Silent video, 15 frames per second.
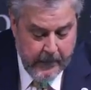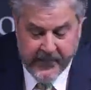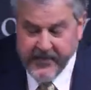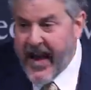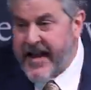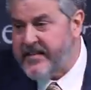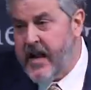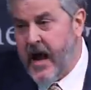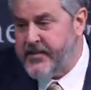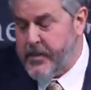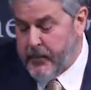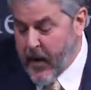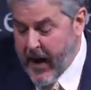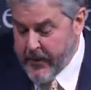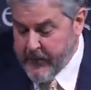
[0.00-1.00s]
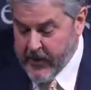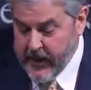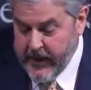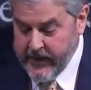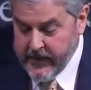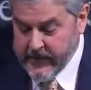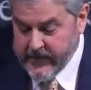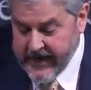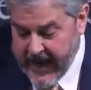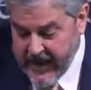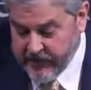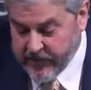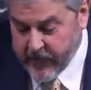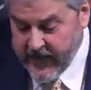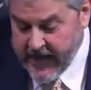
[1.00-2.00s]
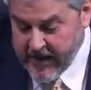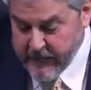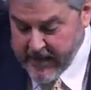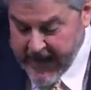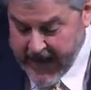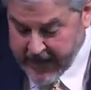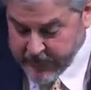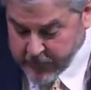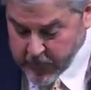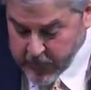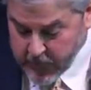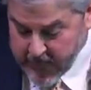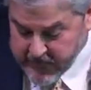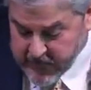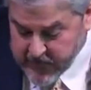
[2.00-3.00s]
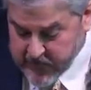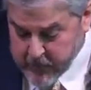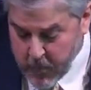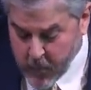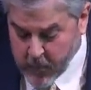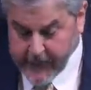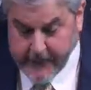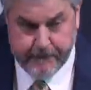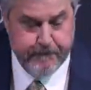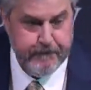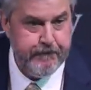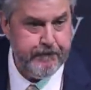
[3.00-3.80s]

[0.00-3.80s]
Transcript: But that's not the primary danger that I've been asked to address this morning.